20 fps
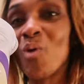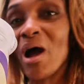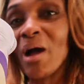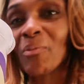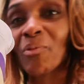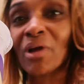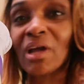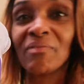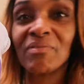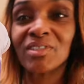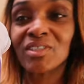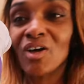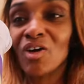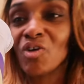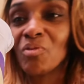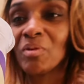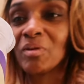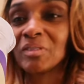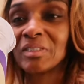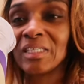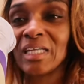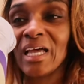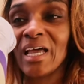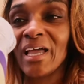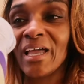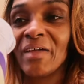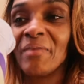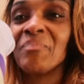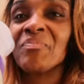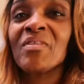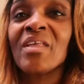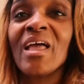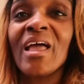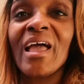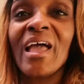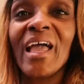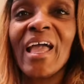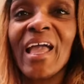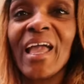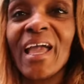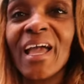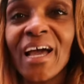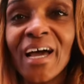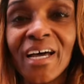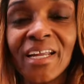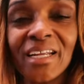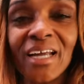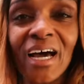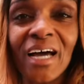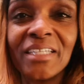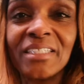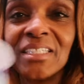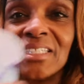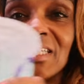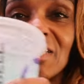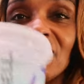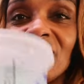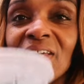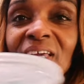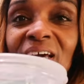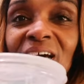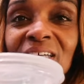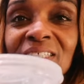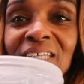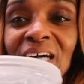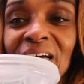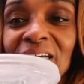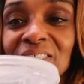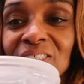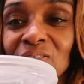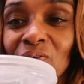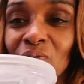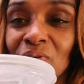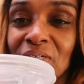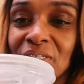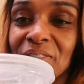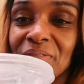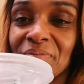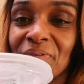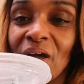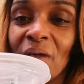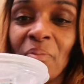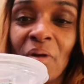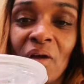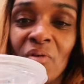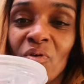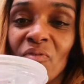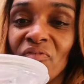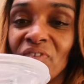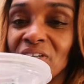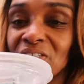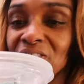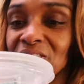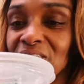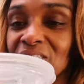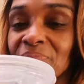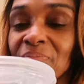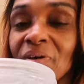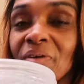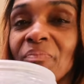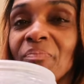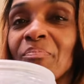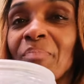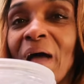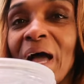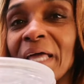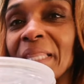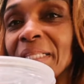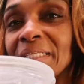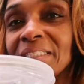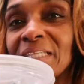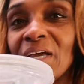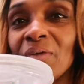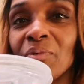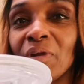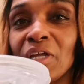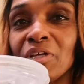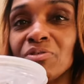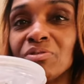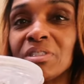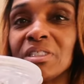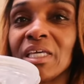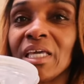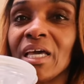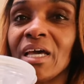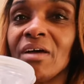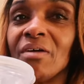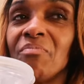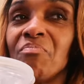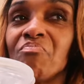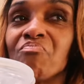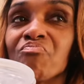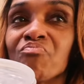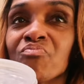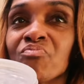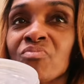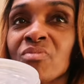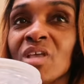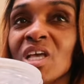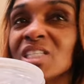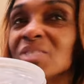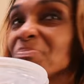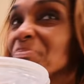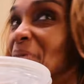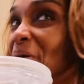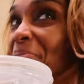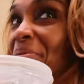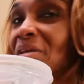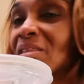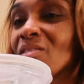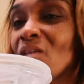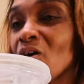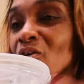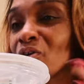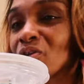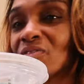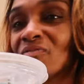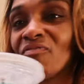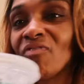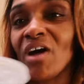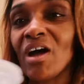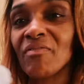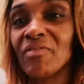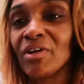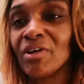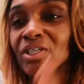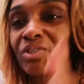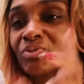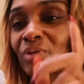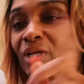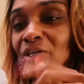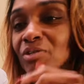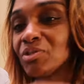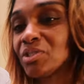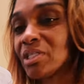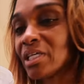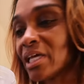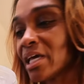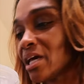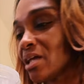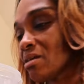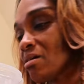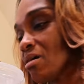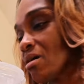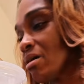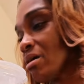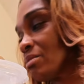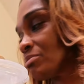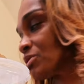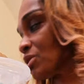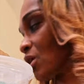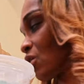why I'm craving Taco Bell today. And I didn't even get a diet soda. I probably won't finish this, but back in the day when I used to get it might be longer than five years. When I used to get um,